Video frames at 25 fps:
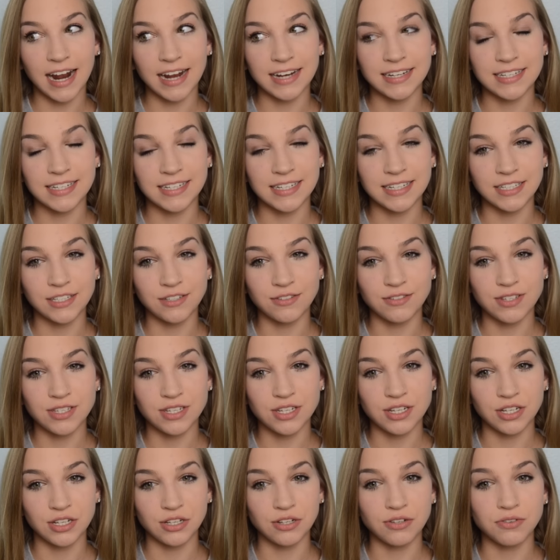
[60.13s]
I did
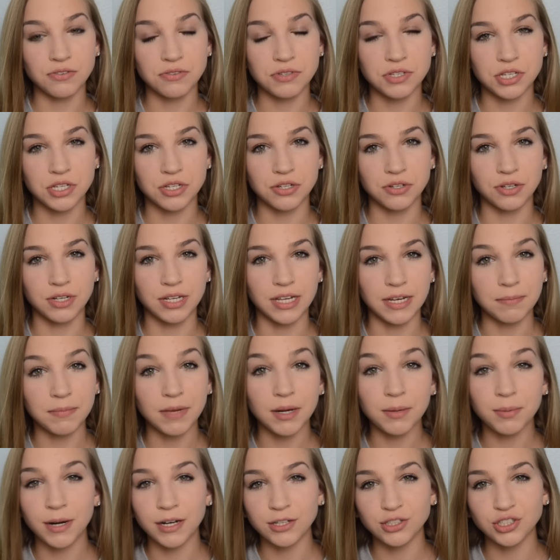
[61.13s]
used to use to clean
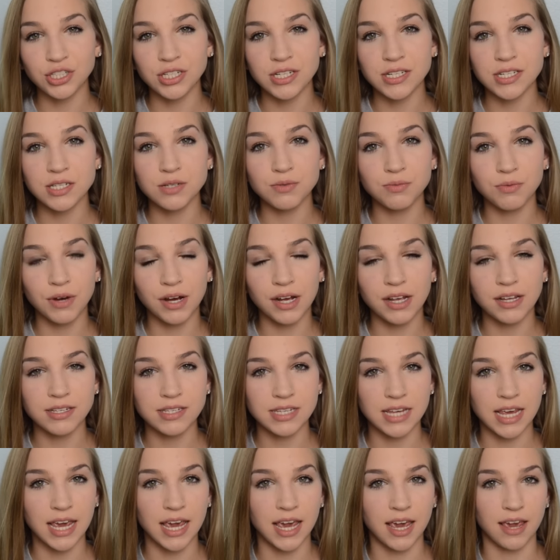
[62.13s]
my brushes
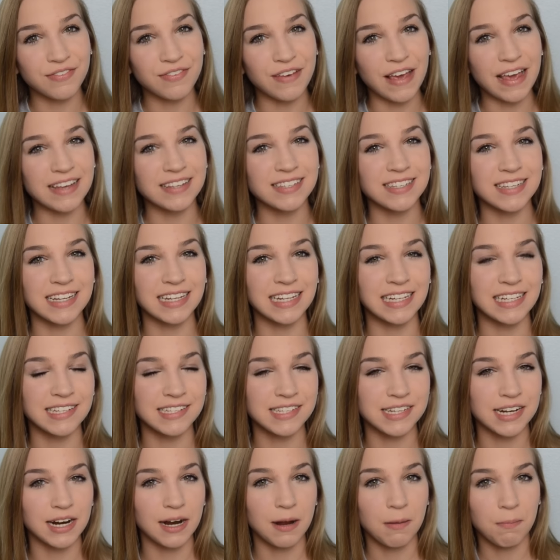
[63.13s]
was a face
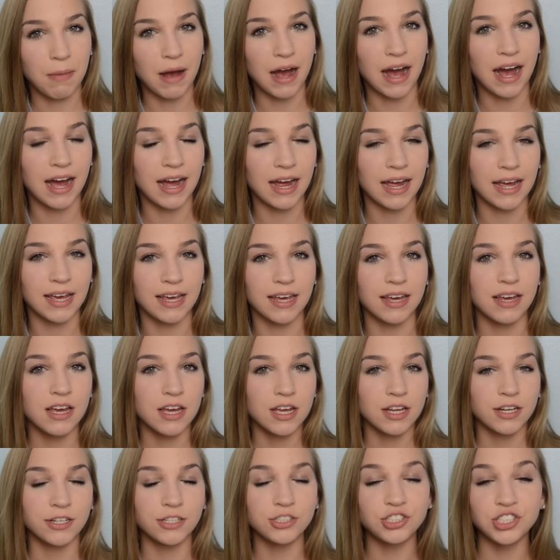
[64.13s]
cleanser by
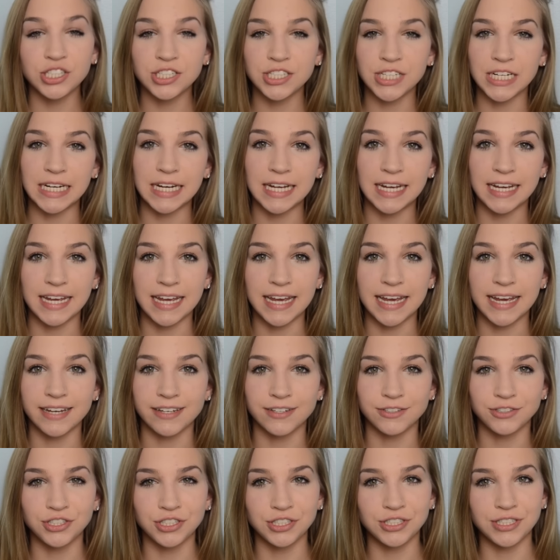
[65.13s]
Neutrogena,
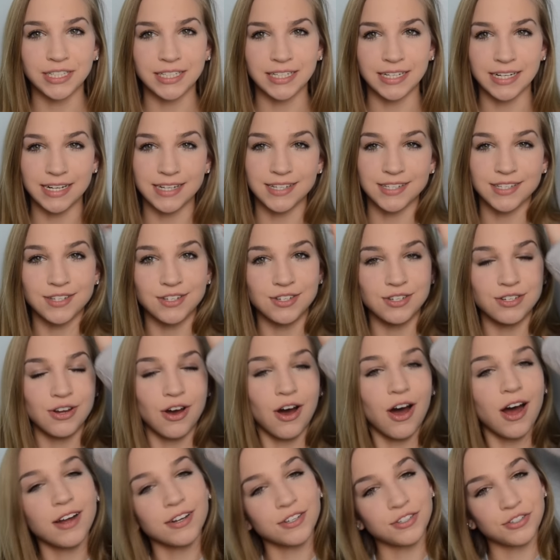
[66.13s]
and Neutrogena is
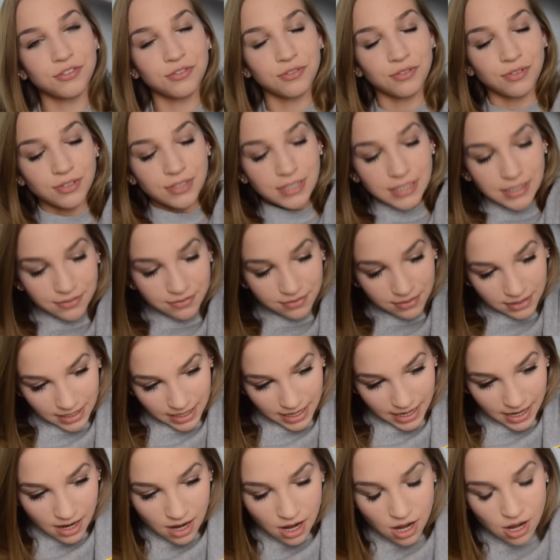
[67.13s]
not
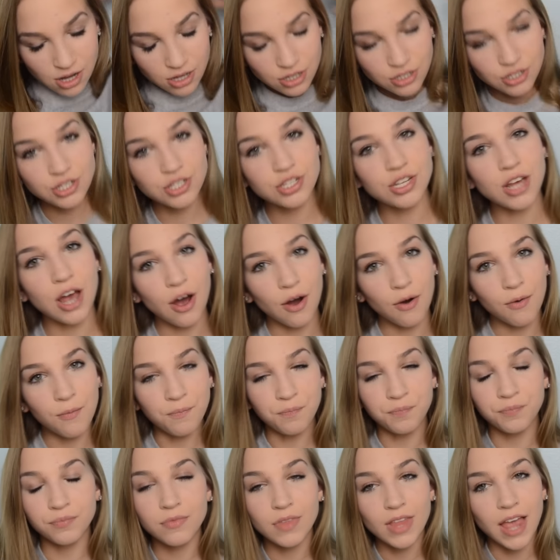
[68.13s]
cruelty-free,
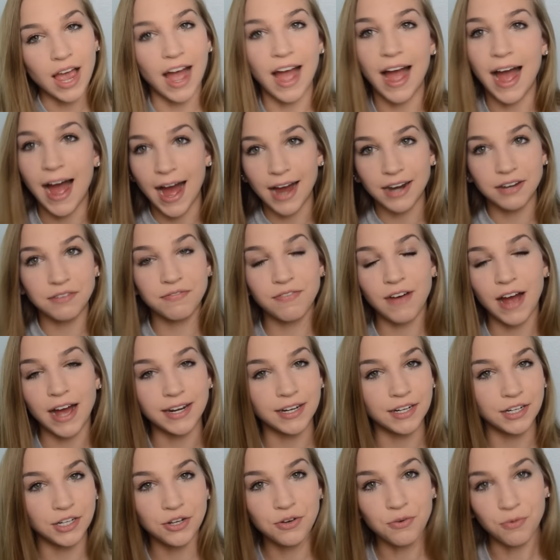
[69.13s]
so I had to
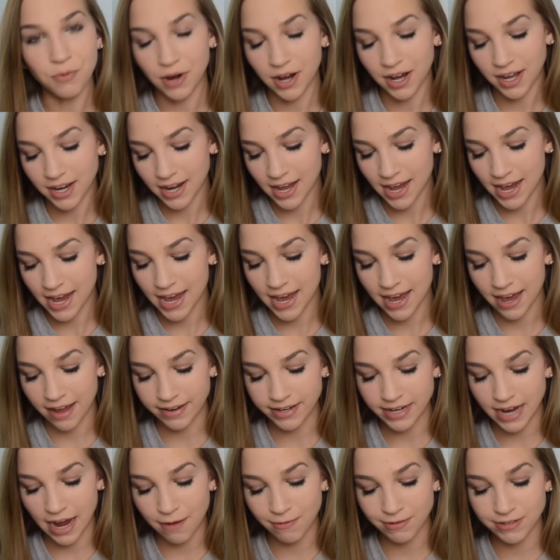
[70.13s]
find a new one,
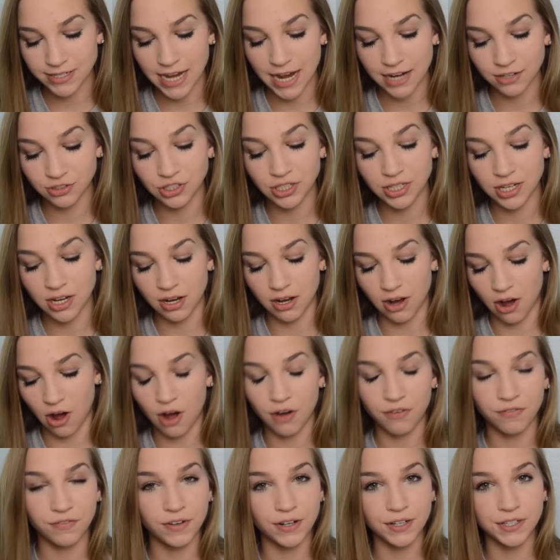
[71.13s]
and I was actually
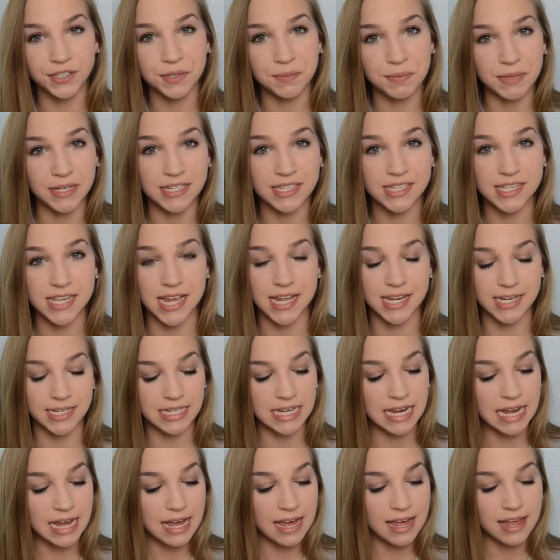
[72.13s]
offered to be
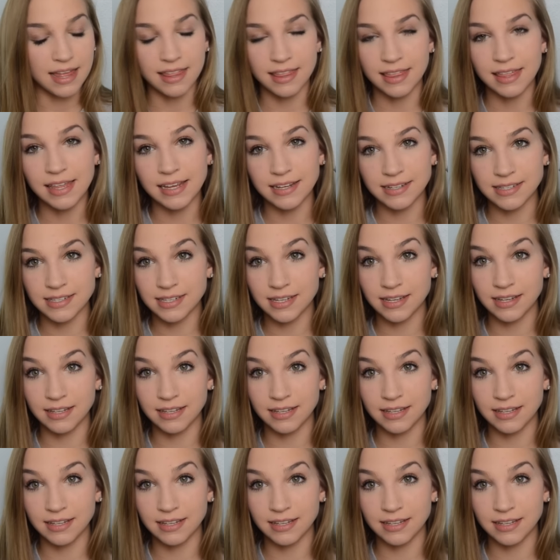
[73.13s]
sent this